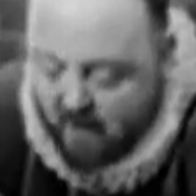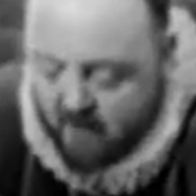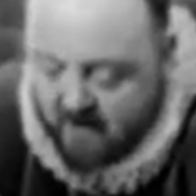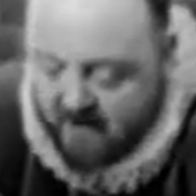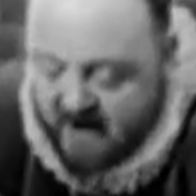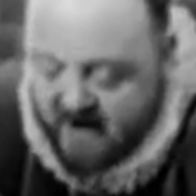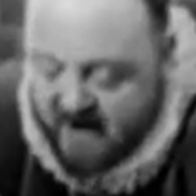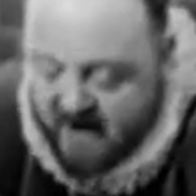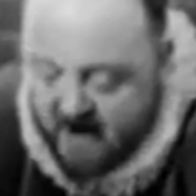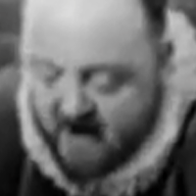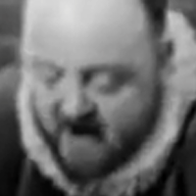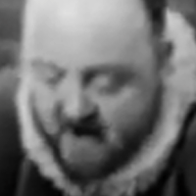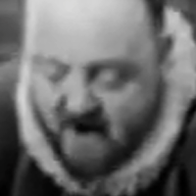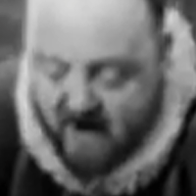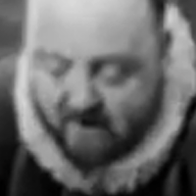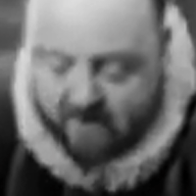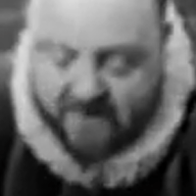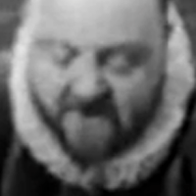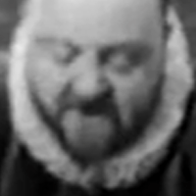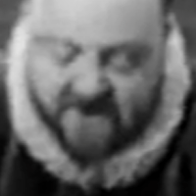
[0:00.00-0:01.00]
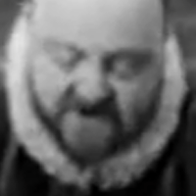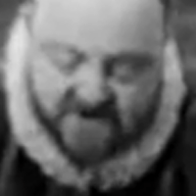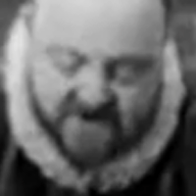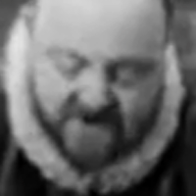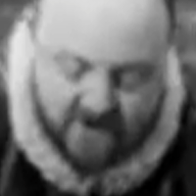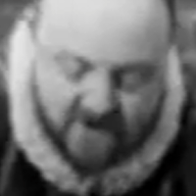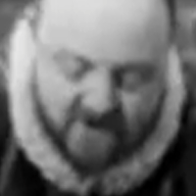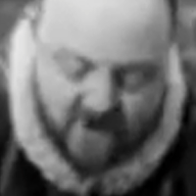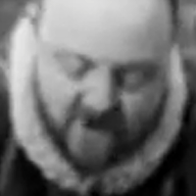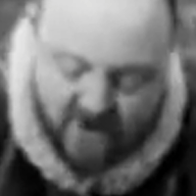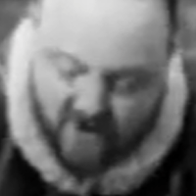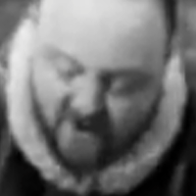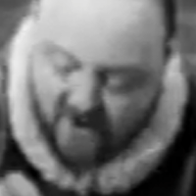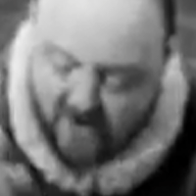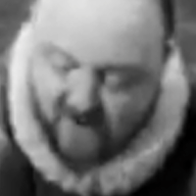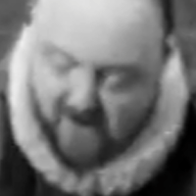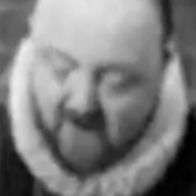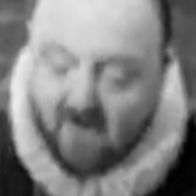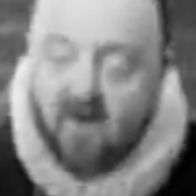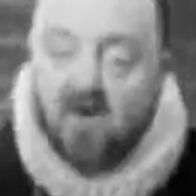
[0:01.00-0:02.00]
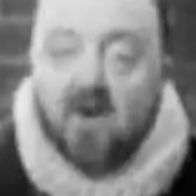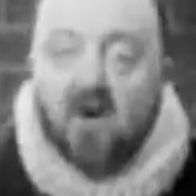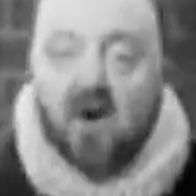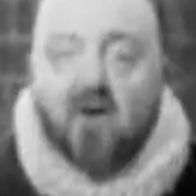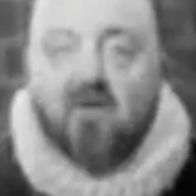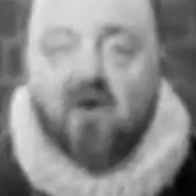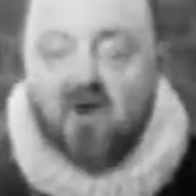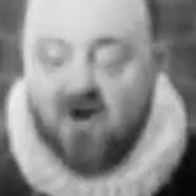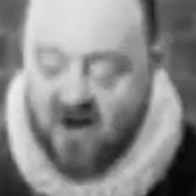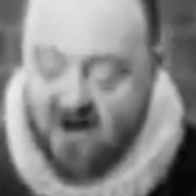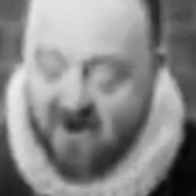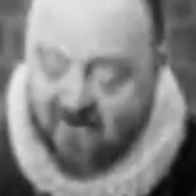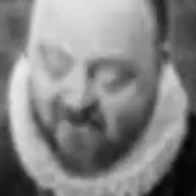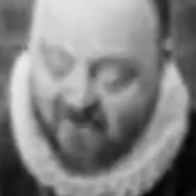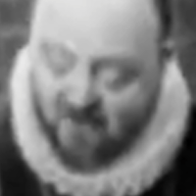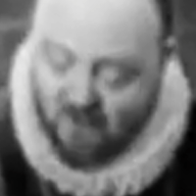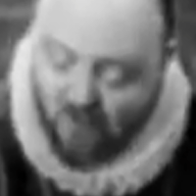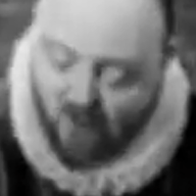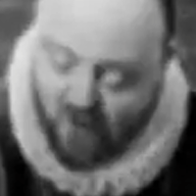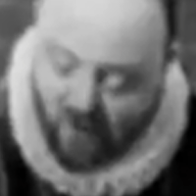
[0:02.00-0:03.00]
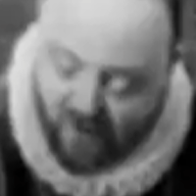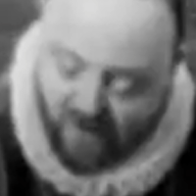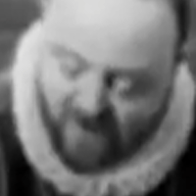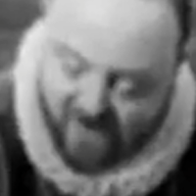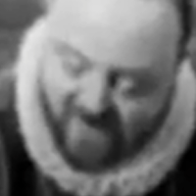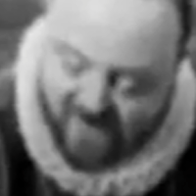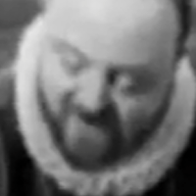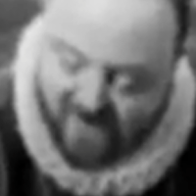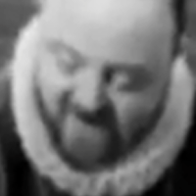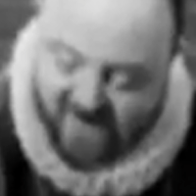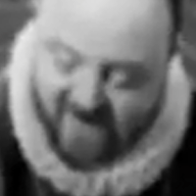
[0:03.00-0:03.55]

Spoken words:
I will lay a piece of the castle wall.